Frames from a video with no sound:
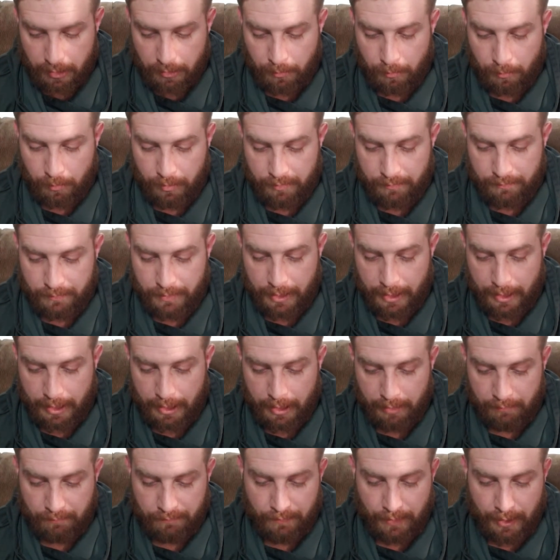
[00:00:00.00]
We've
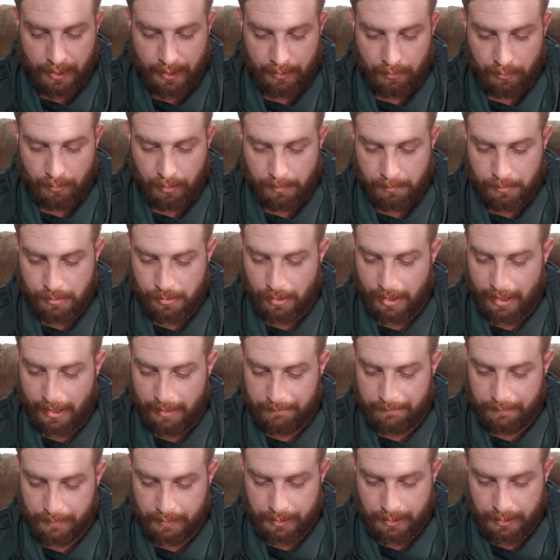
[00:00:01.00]
got firearm
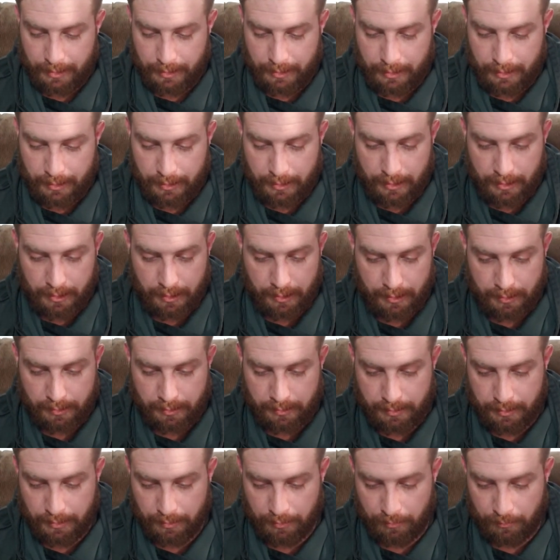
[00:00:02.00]
trafficking,
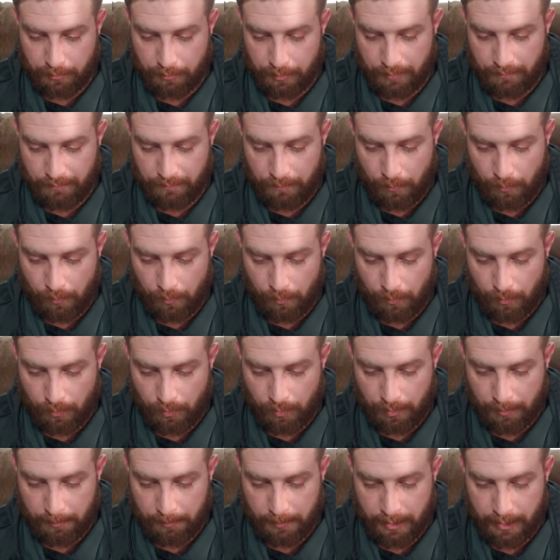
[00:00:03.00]
dealer
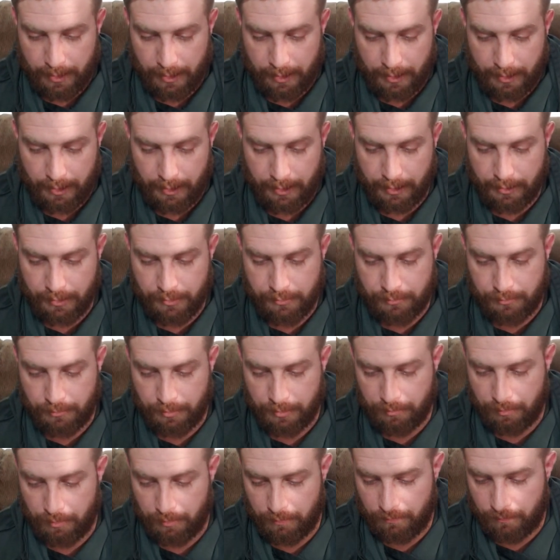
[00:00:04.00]
reform,
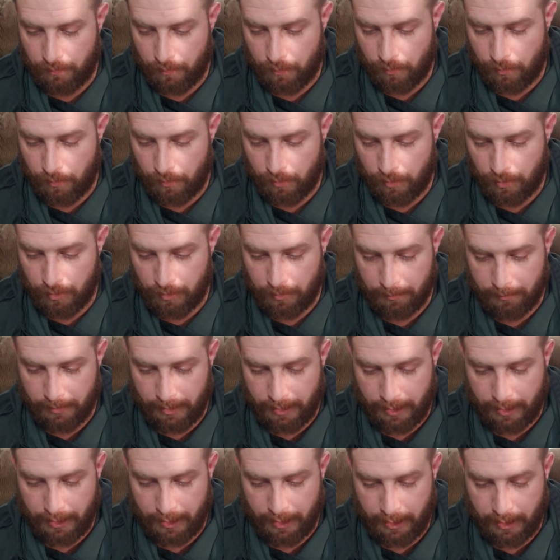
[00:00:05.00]
industry reform,
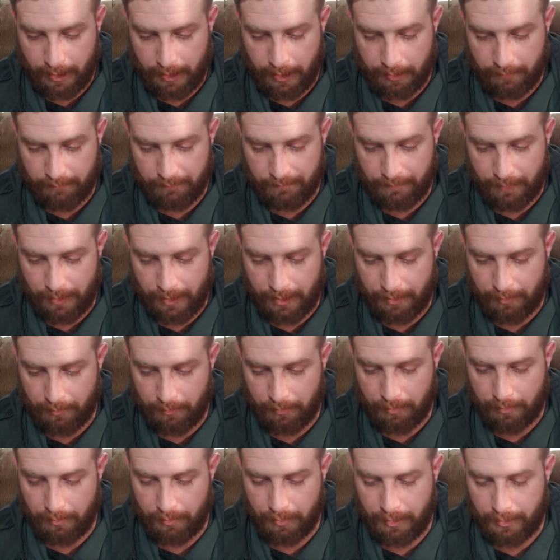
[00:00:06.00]
and
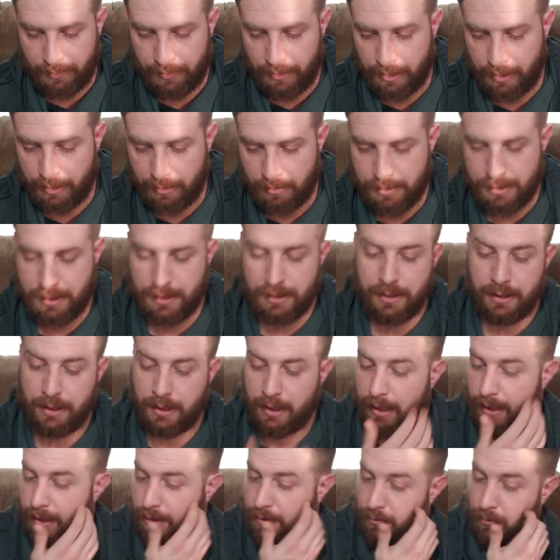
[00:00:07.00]
firearm. And then it goes into
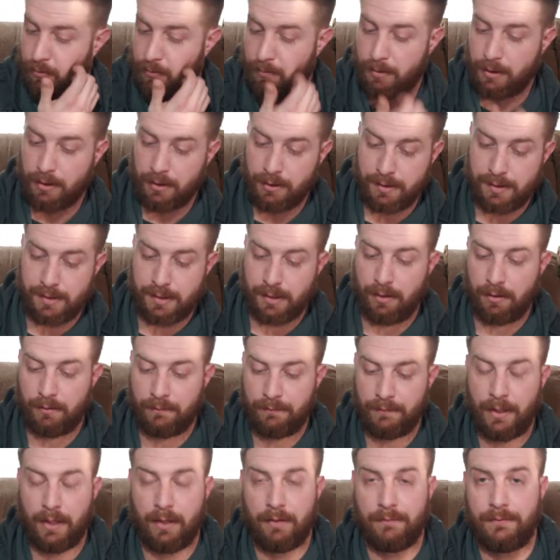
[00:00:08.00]
the actual bill
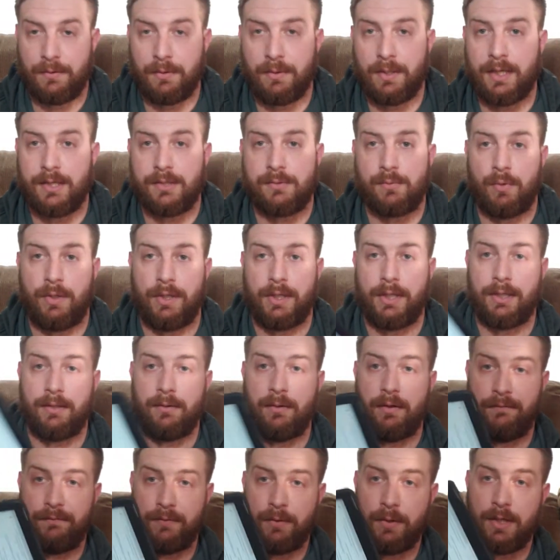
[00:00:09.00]
itself. Now, if you guys want
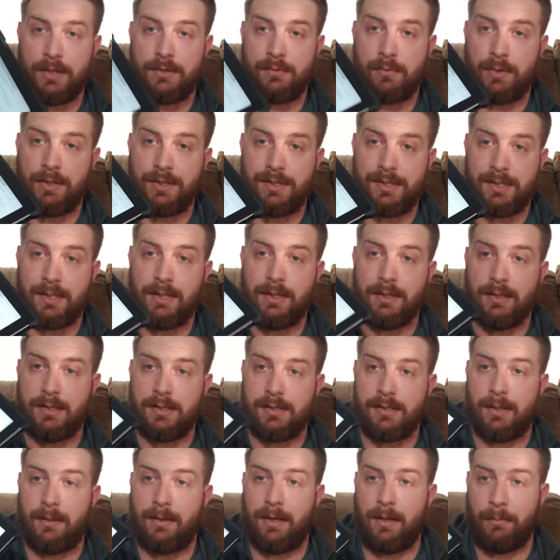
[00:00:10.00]
to see
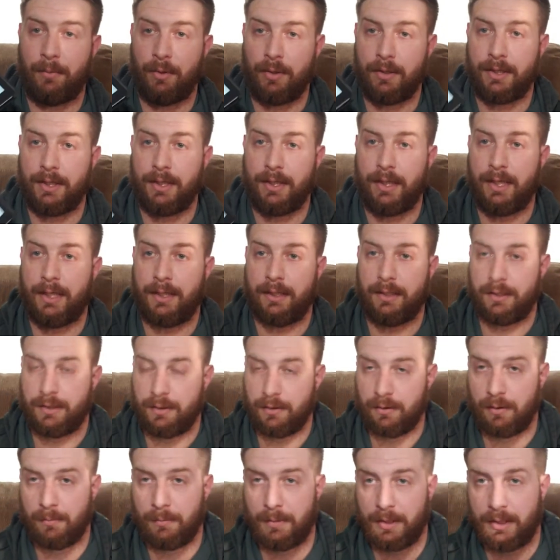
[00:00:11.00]
this, I'm looking at it
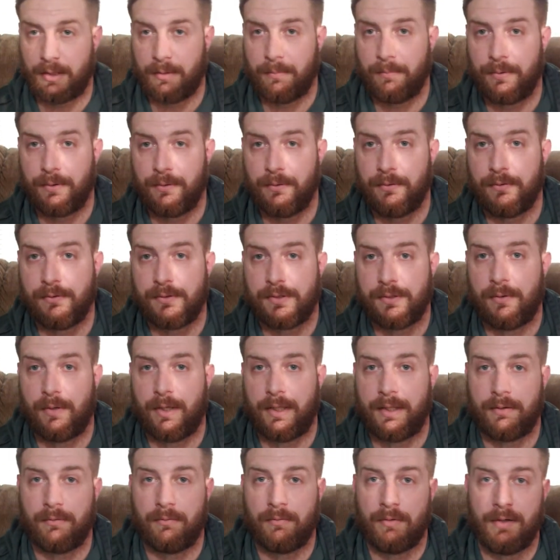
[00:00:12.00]
here on my computer so
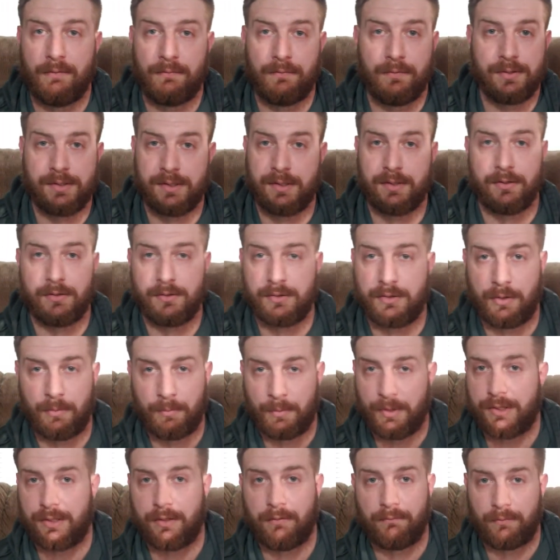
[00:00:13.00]
I can reference it. There's so
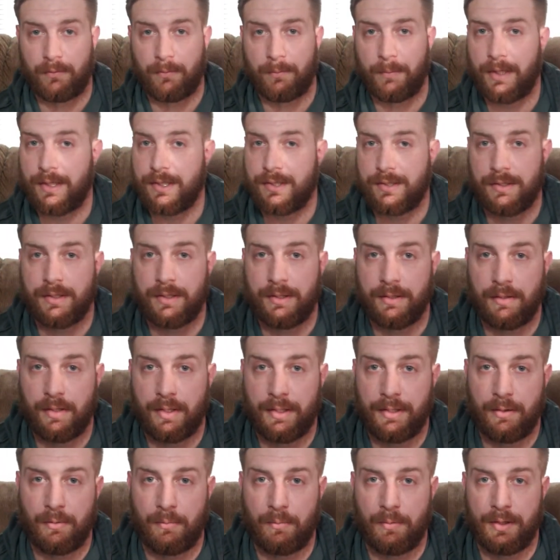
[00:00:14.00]
much information here.
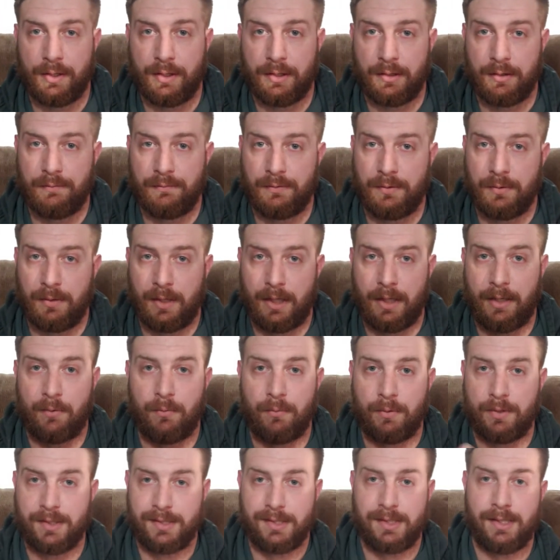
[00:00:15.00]
I don't want
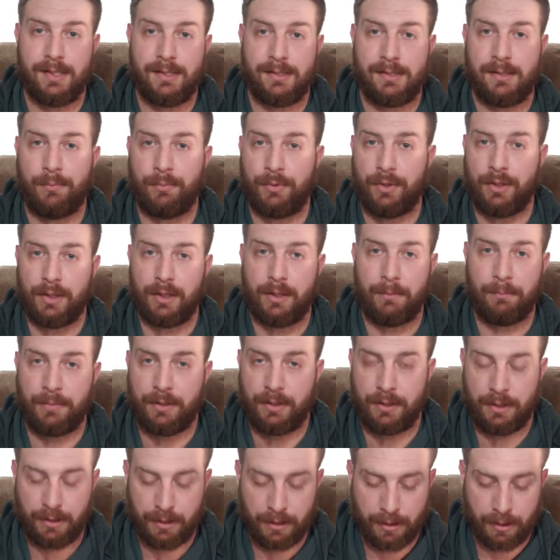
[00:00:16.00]
to say something and
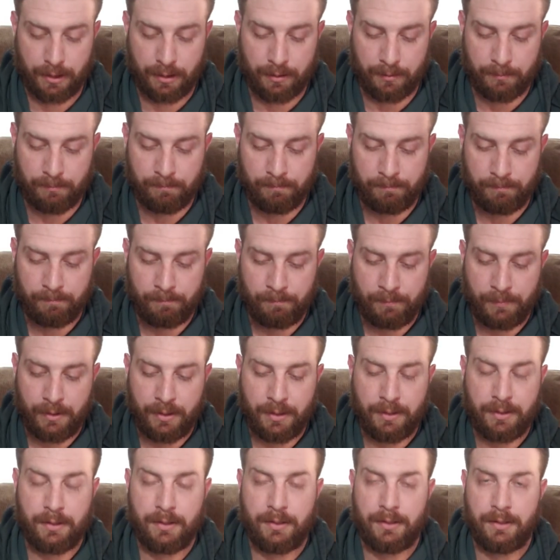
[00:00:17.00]
be
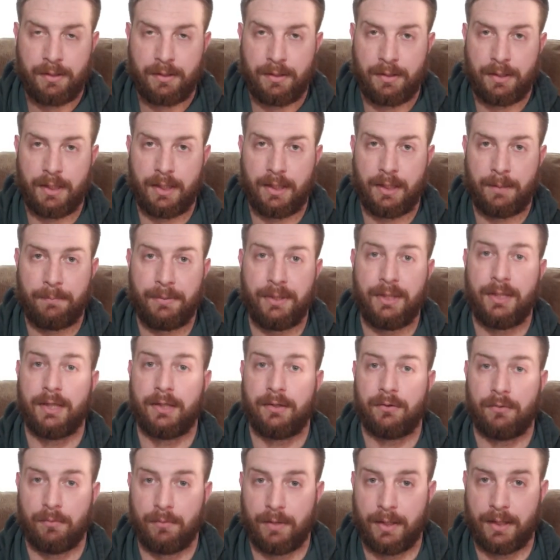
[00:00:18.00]

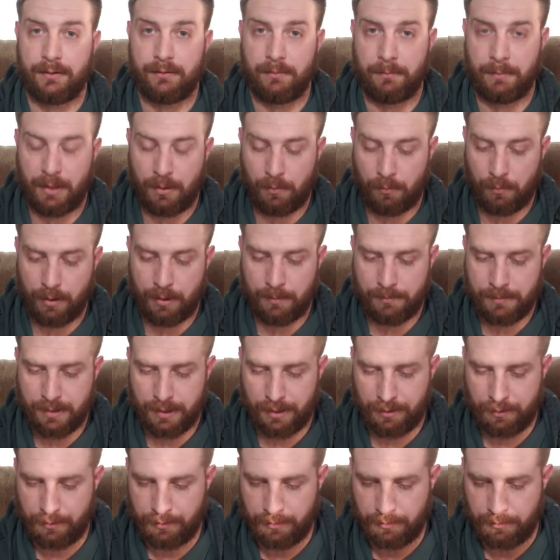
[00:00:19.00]
incorrect about what I'm
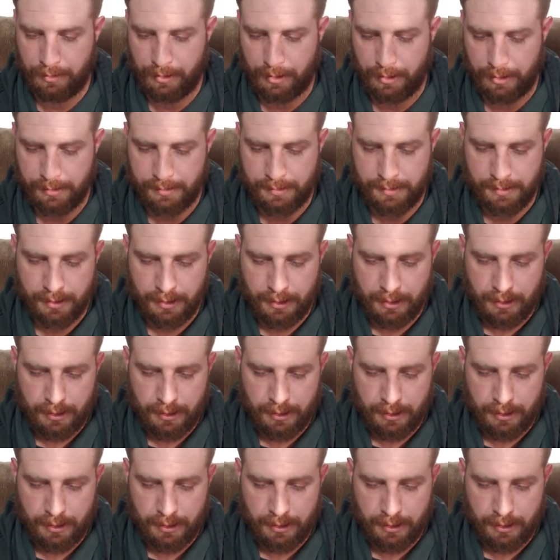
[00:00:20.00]
telling you guys.